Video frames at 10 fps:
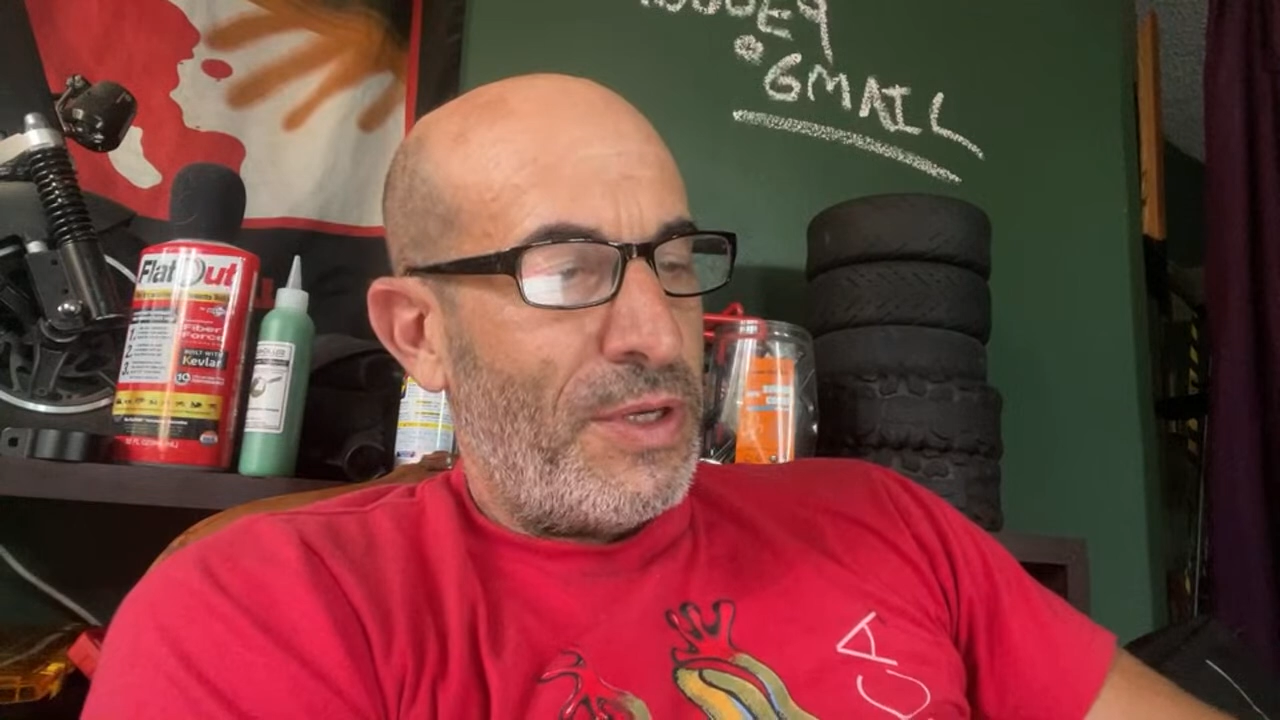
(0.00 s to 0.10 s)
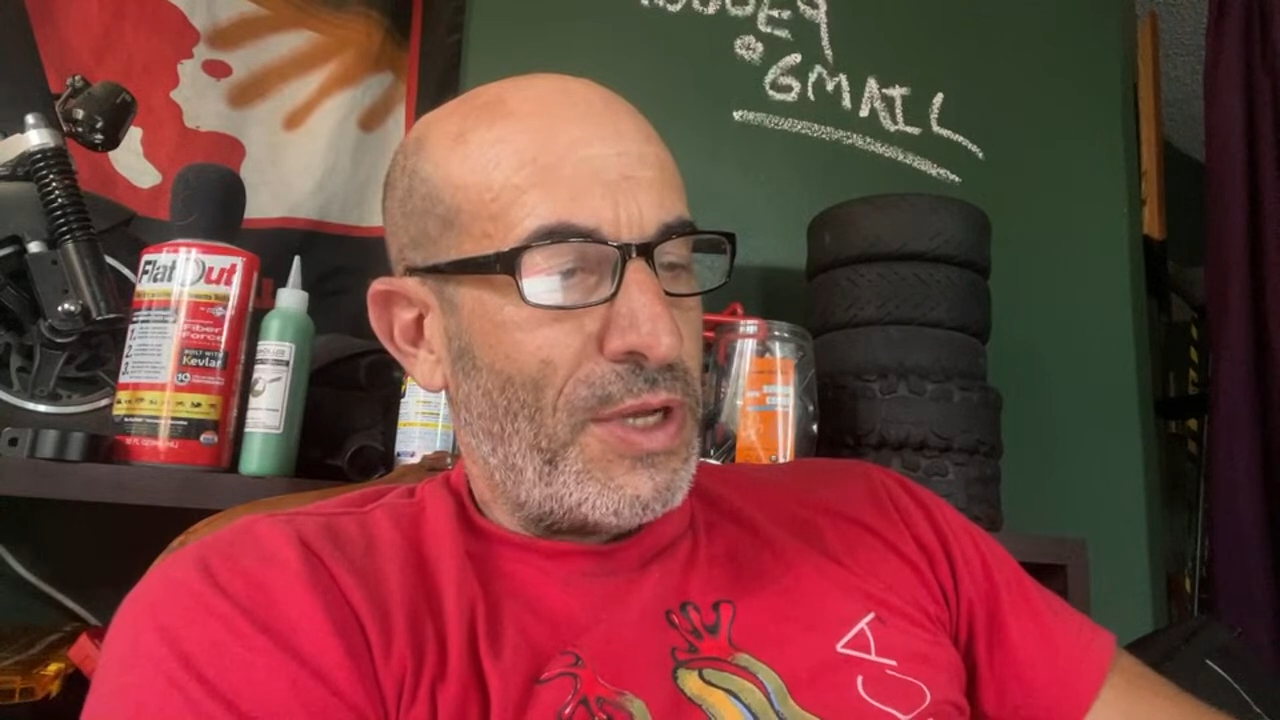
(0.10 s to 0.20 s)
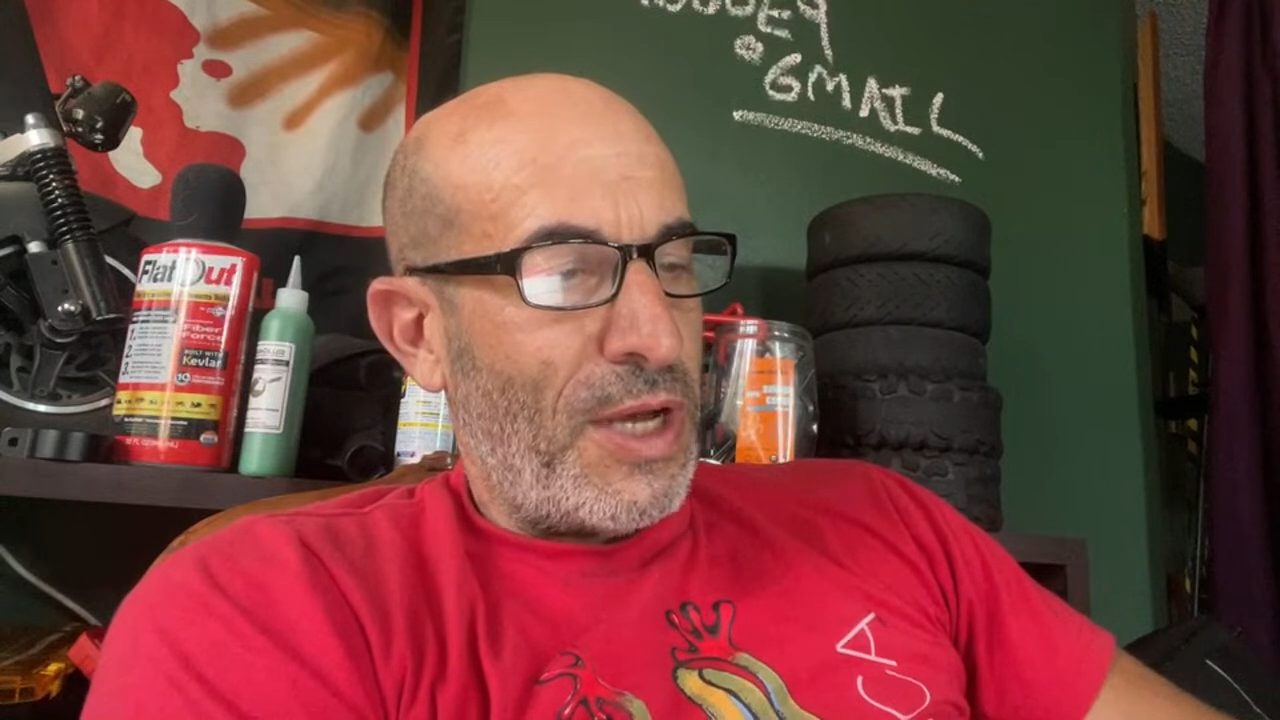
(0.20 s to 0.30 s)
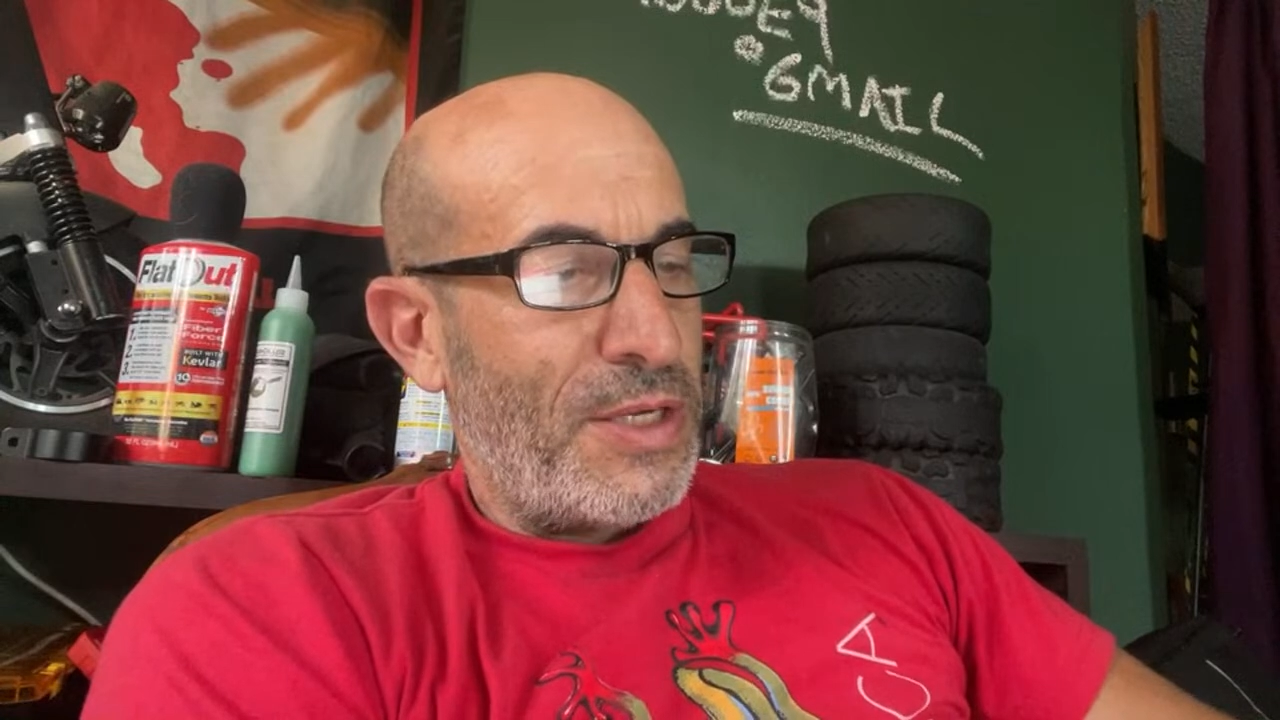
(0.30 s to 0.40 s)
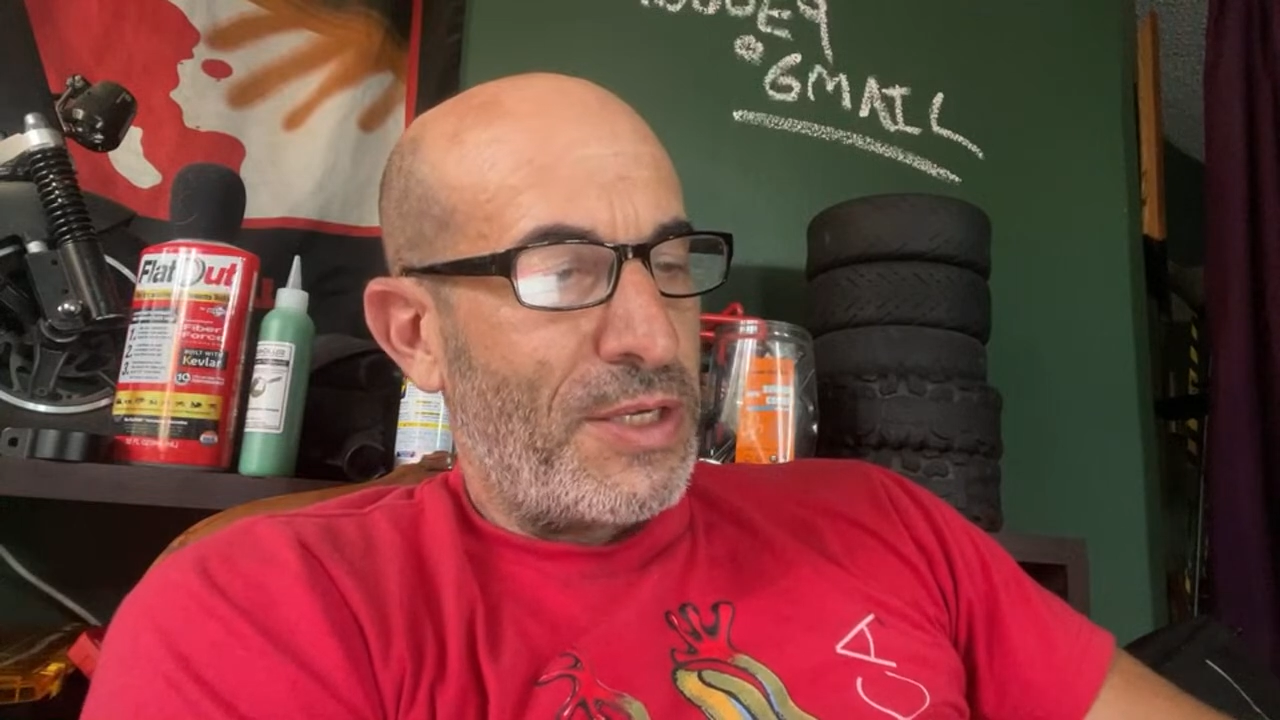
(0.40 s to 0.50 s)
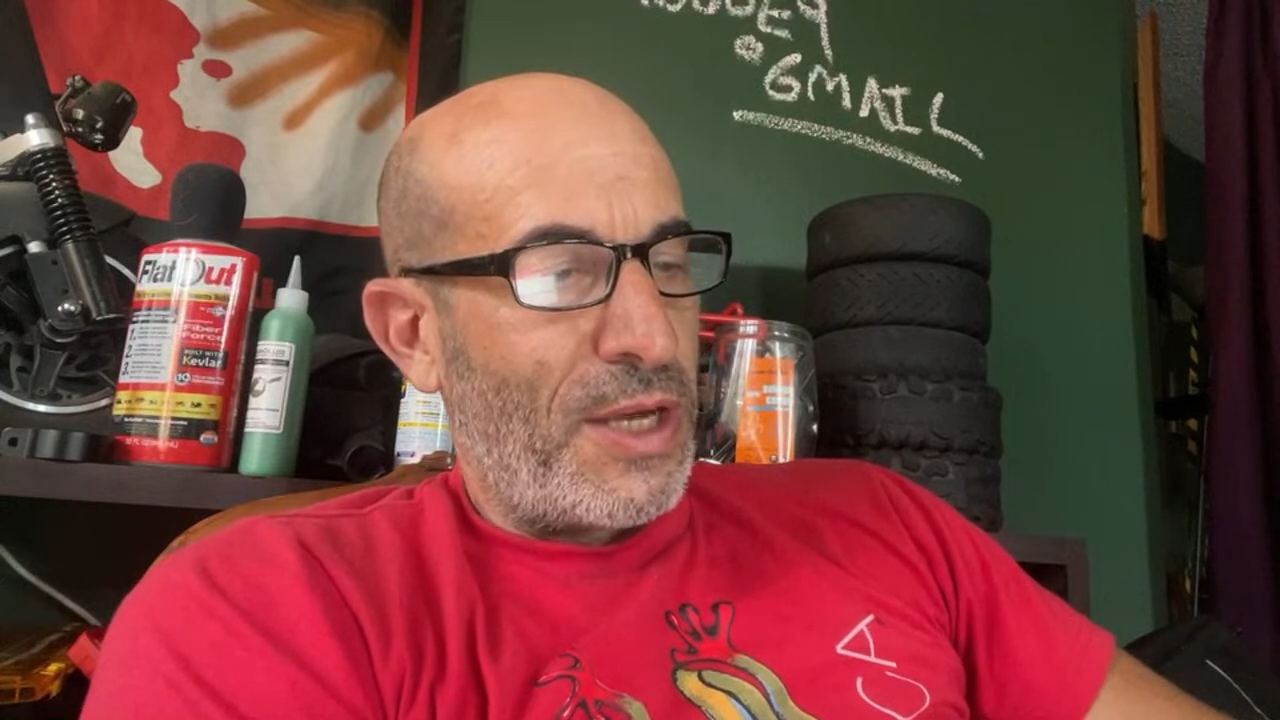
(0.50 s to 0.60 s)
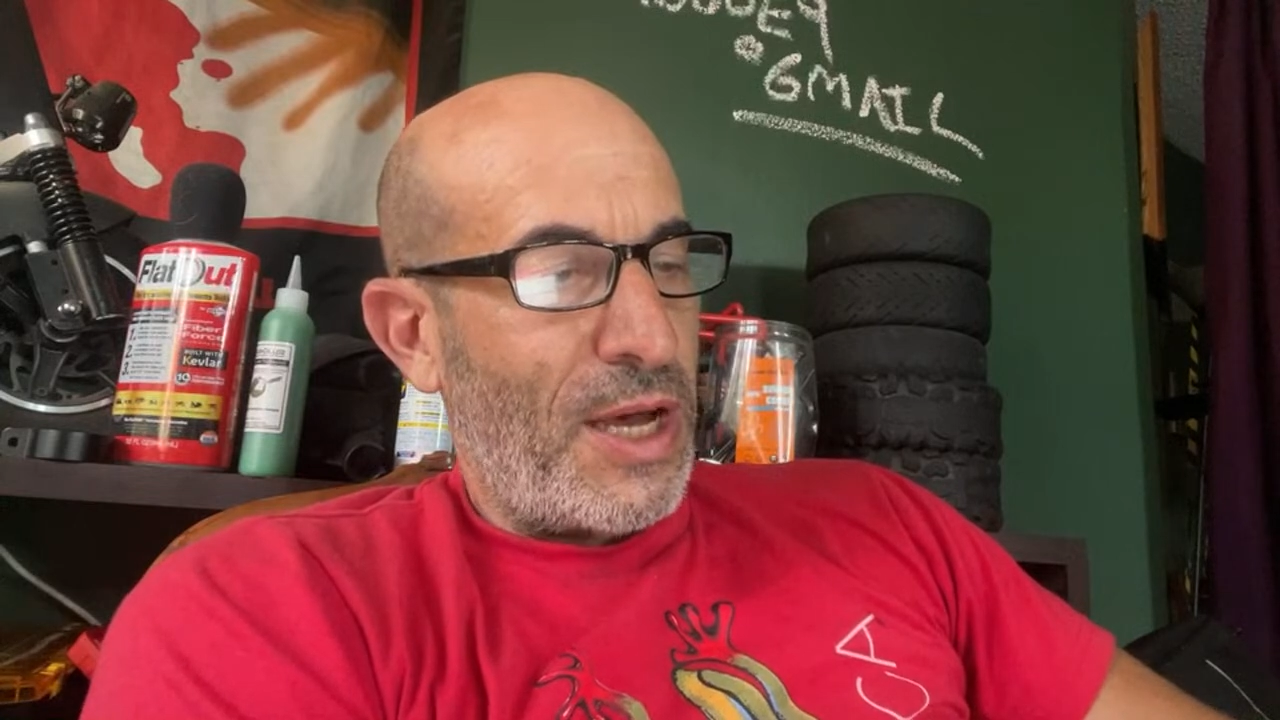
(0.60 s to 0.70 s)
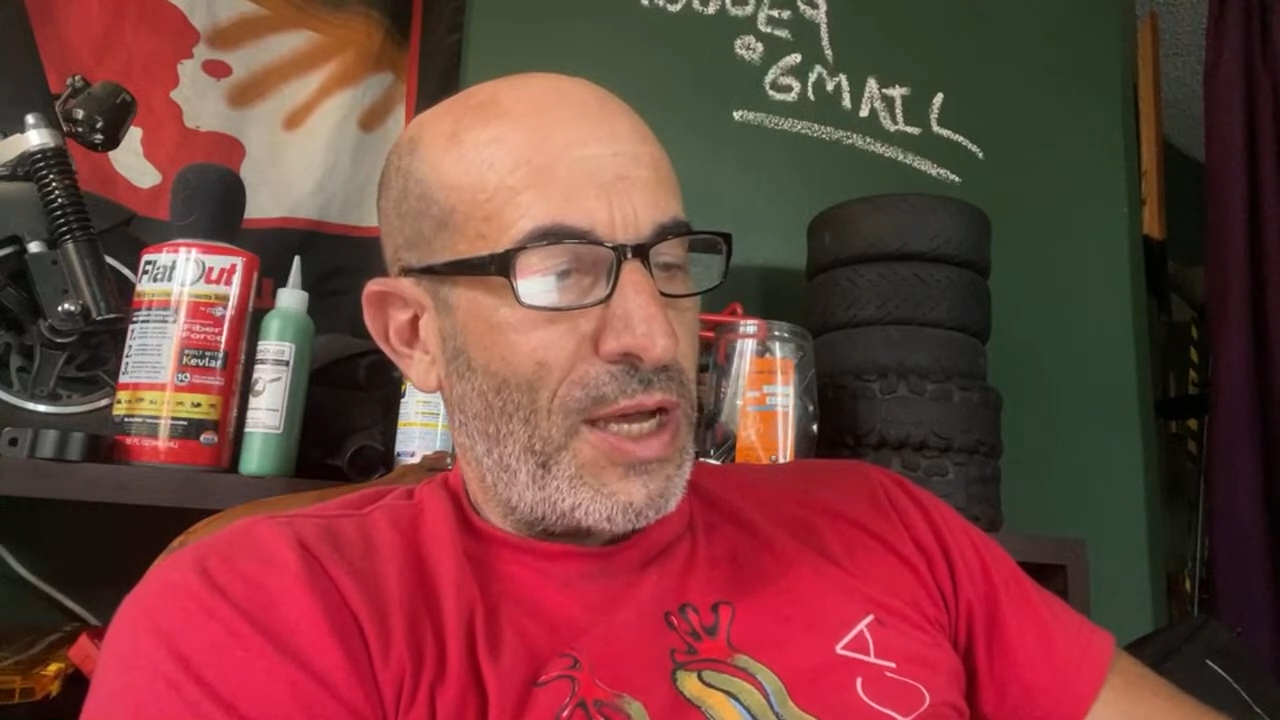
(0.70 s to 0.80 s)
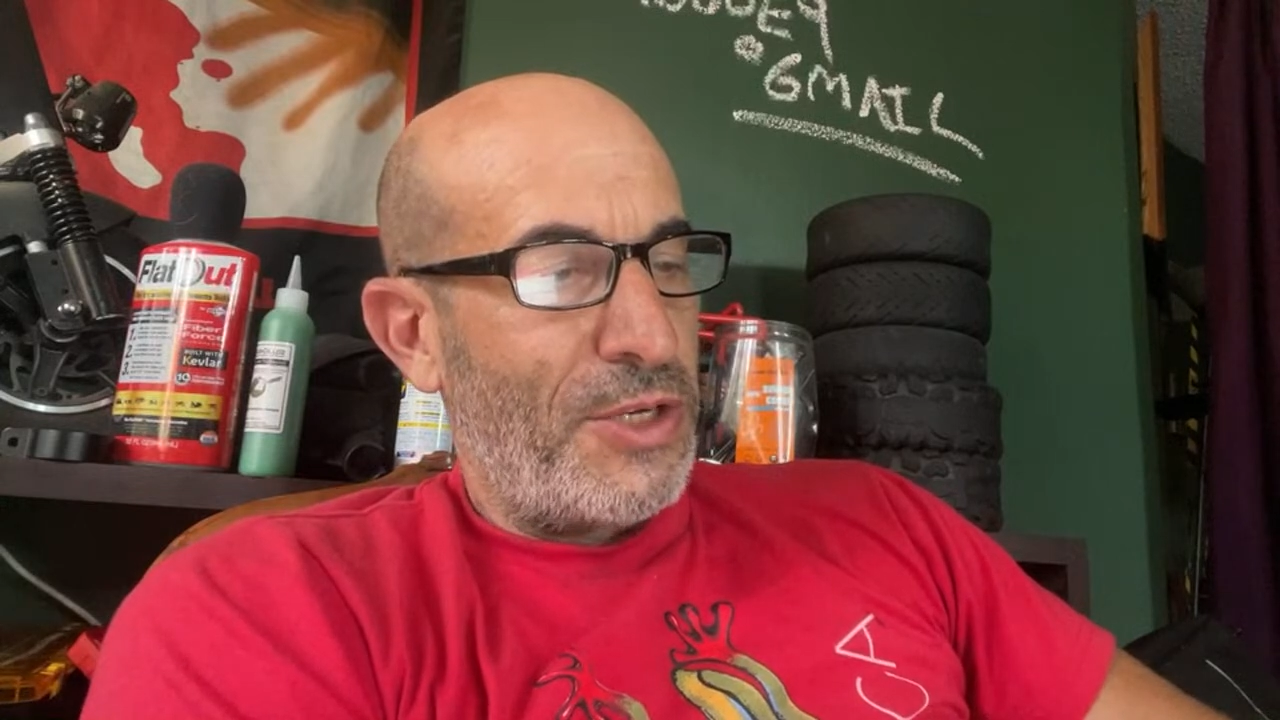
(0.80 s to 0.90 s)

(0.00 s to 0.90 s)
Don Scott,